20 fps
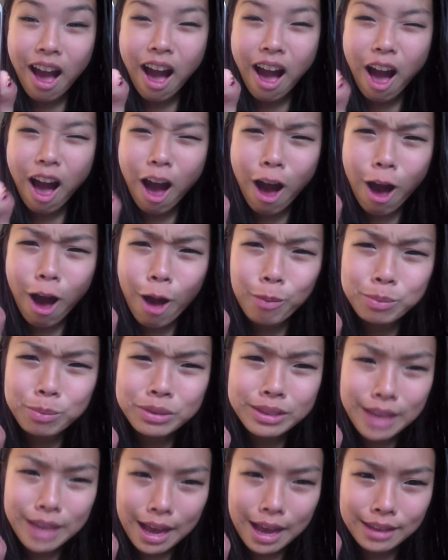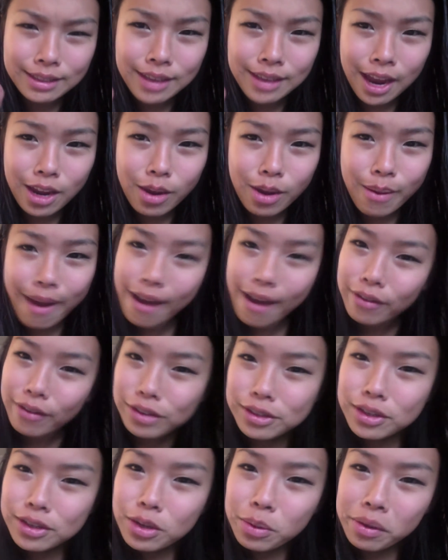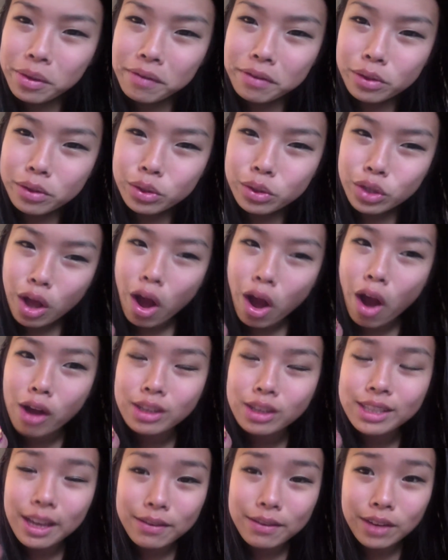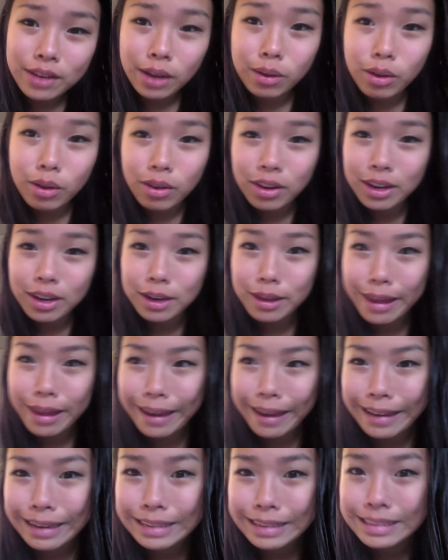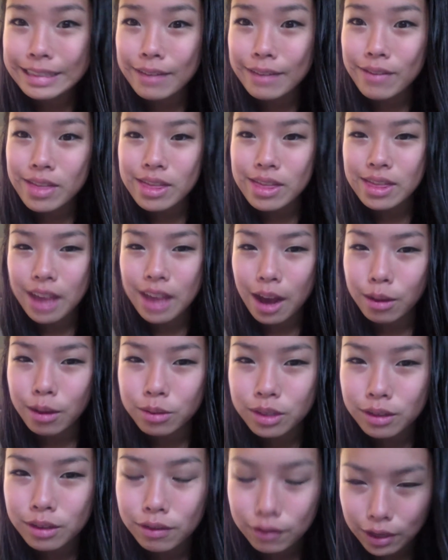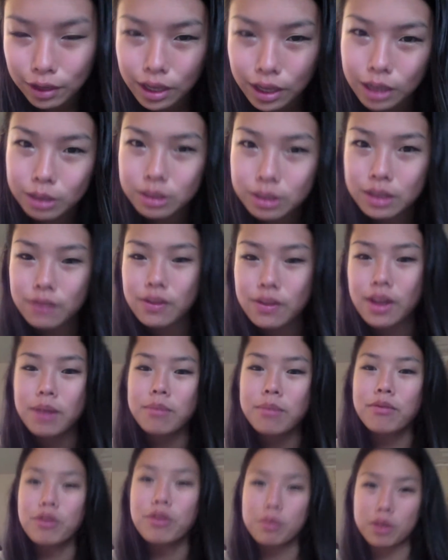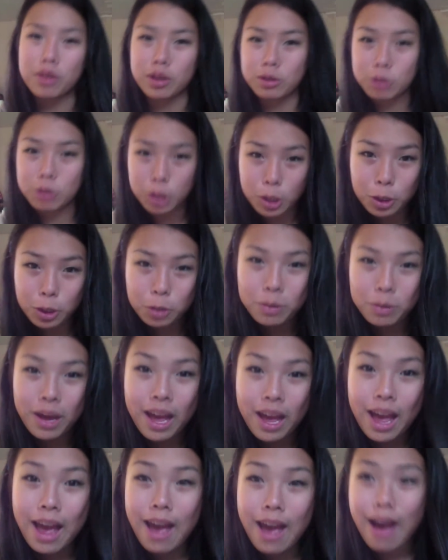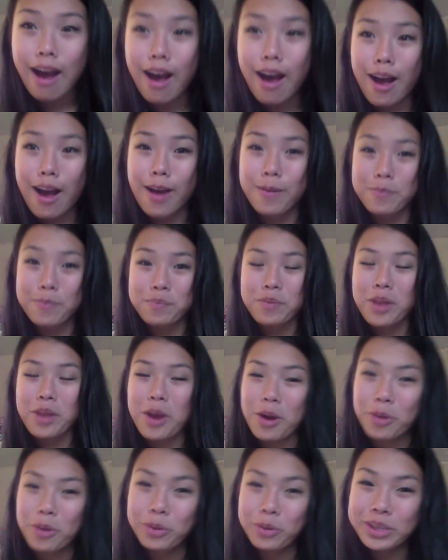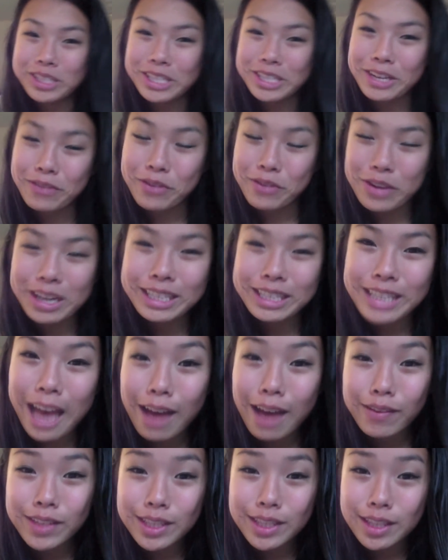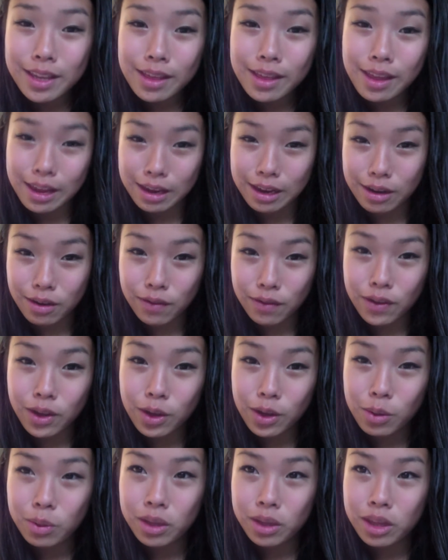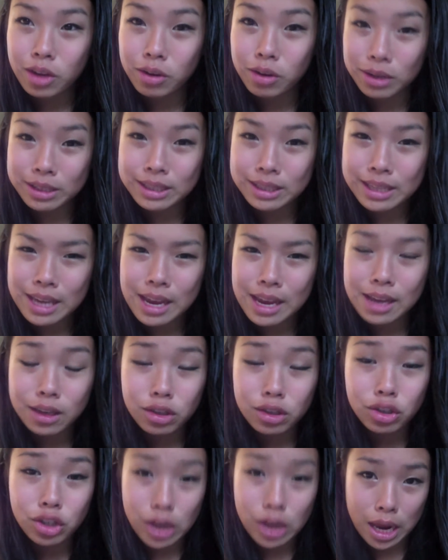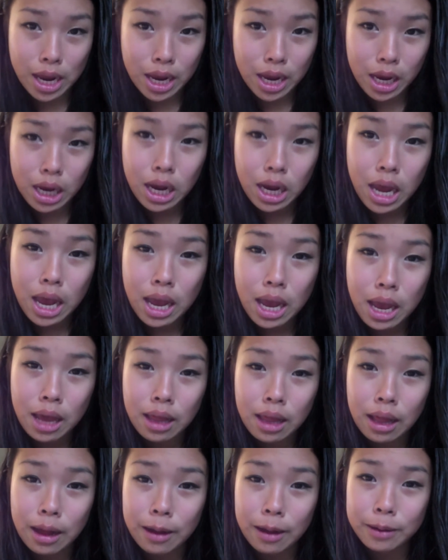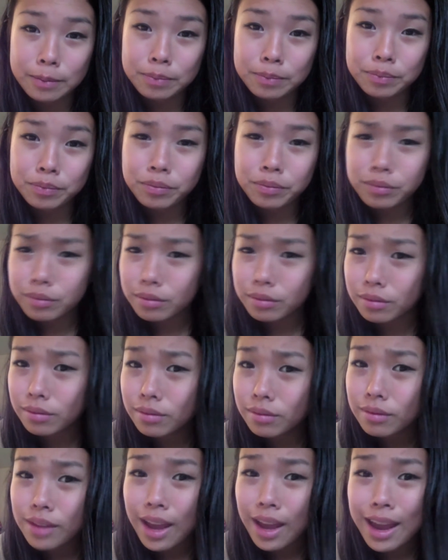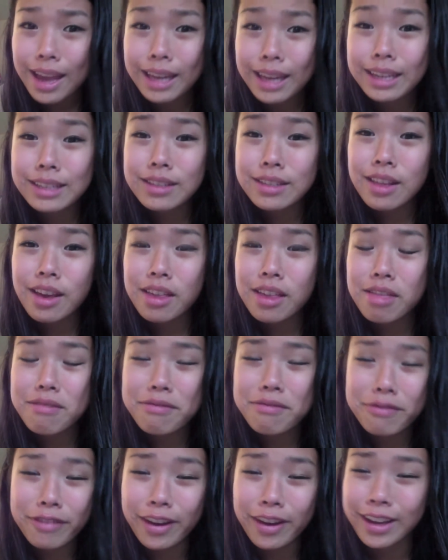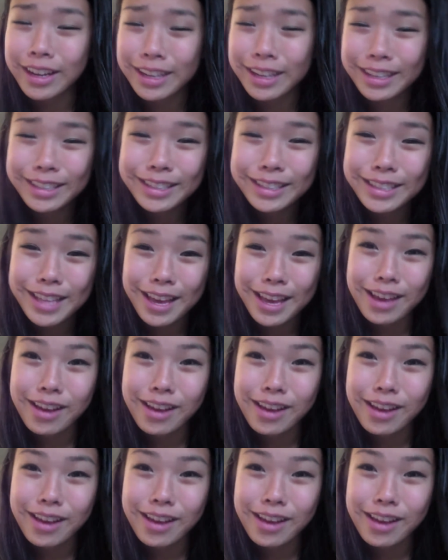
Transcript: obsessed. I know every single one of their songs. I've downloaded like 7,000 videos of them from YouTube, which, if you guys haven't seen the interview with Chrissy and Jane, it is like the funniest thing